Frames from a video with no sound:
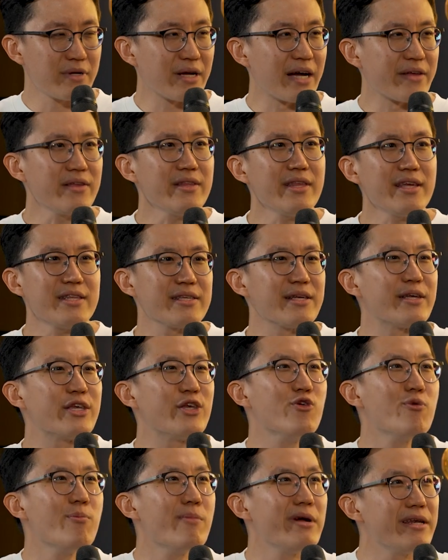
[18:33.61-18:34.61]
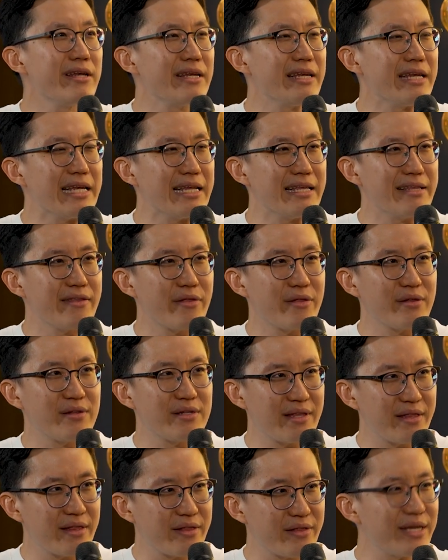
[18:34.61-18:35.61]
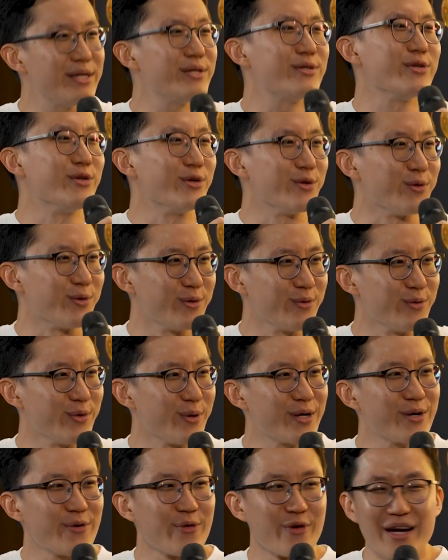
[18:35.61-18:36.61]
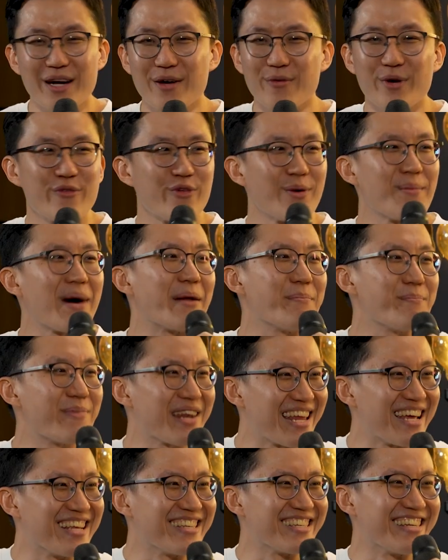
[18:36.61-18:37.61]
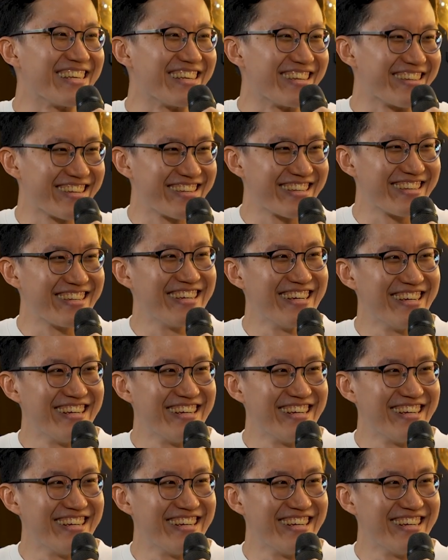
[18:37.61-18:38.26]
I think that's a human thing to do. We want to run away from unpleasantness.